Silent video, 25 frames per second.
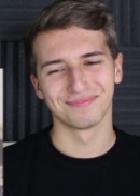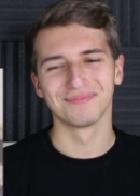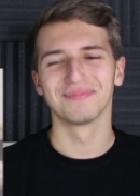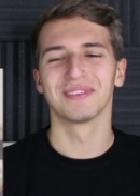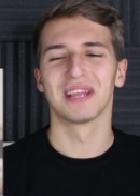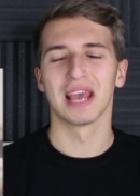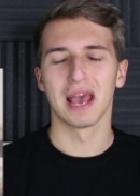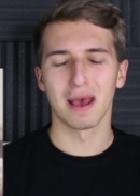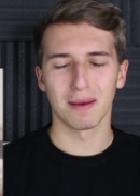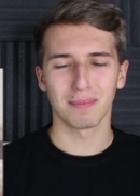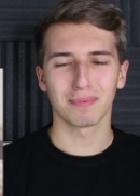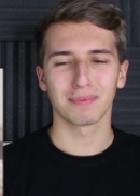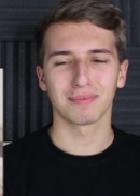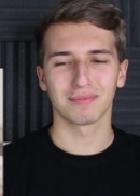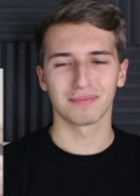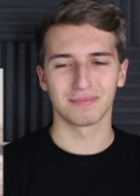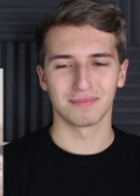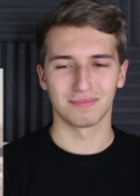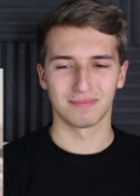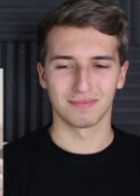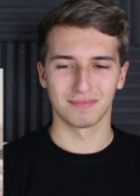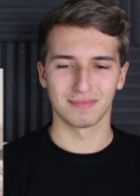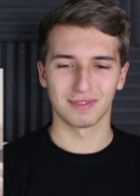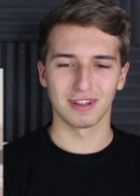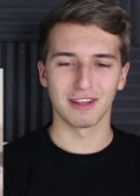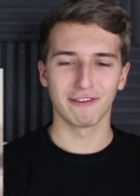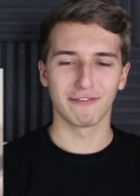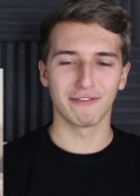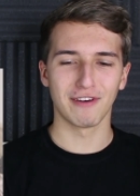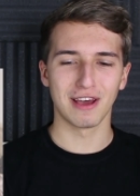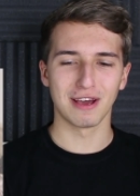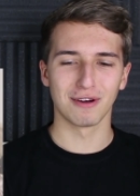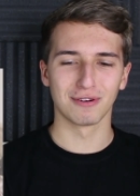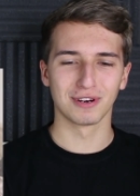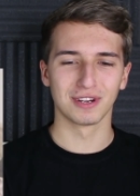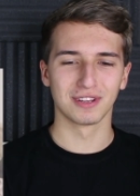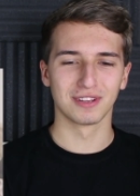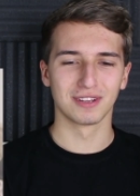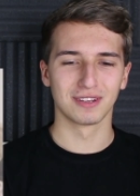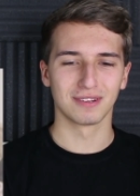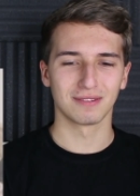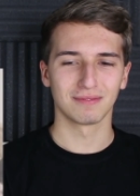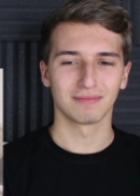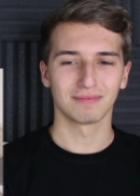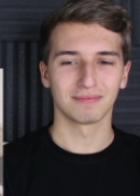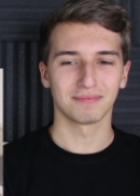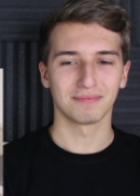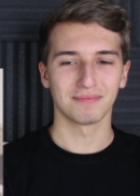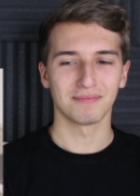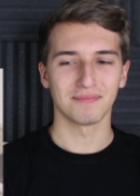Yeah, they failed, didn't they?
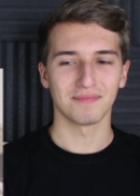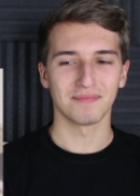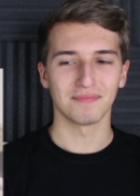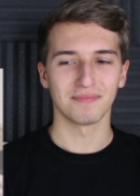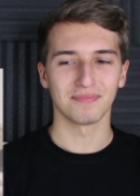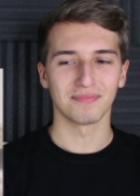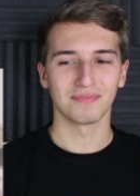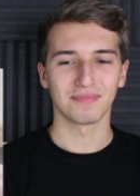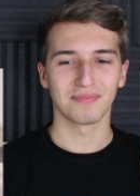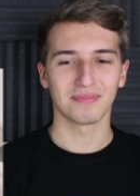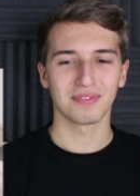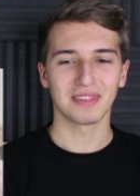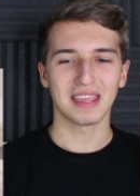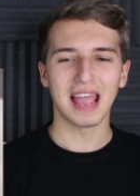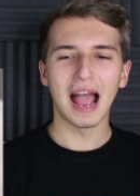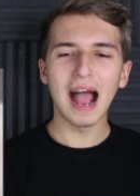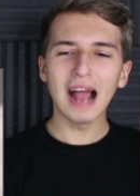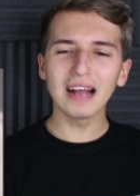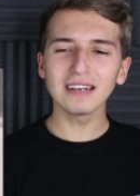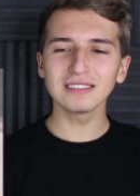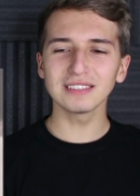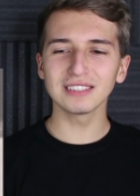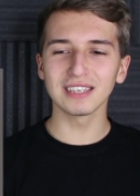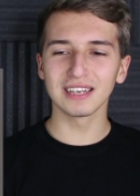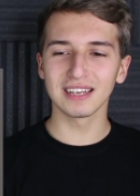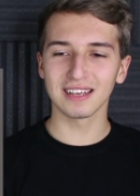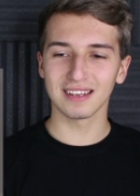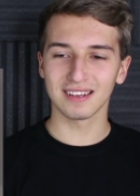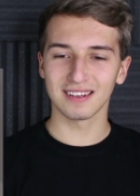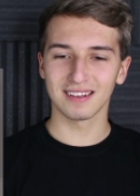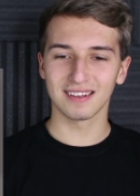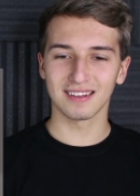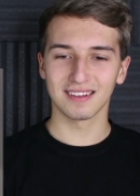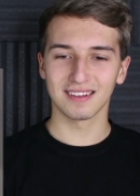Actually,